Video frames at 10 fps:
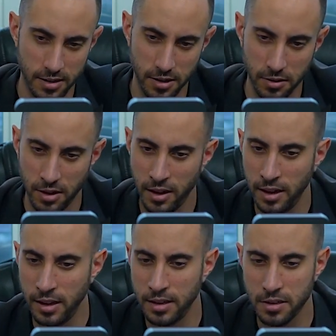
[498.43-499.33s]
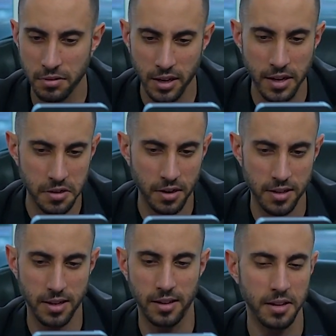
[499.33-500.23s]
So, it's a really
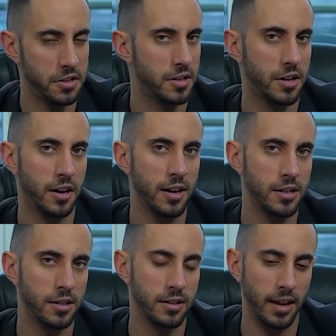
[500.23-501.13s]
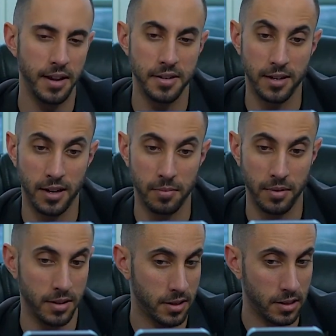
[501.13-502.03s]
interesting niche to target, and um,
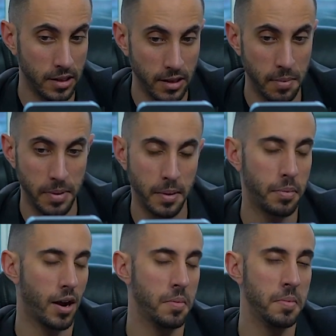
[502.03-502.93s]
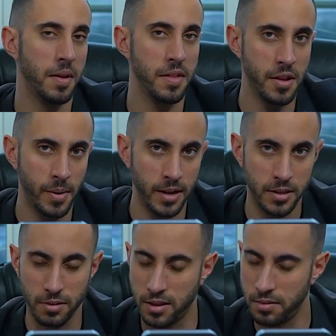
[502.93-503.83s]
it's clearly a big problem in the
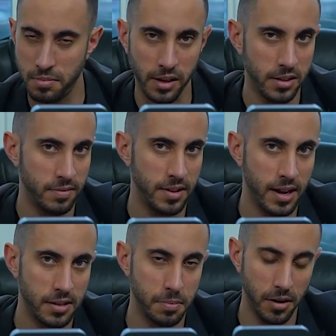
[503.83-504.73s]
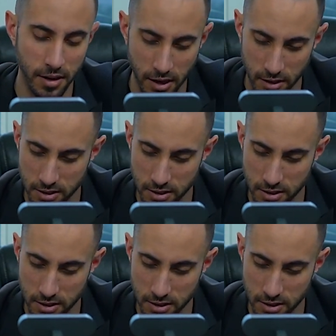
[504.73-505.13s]
US with millions of deaths per year.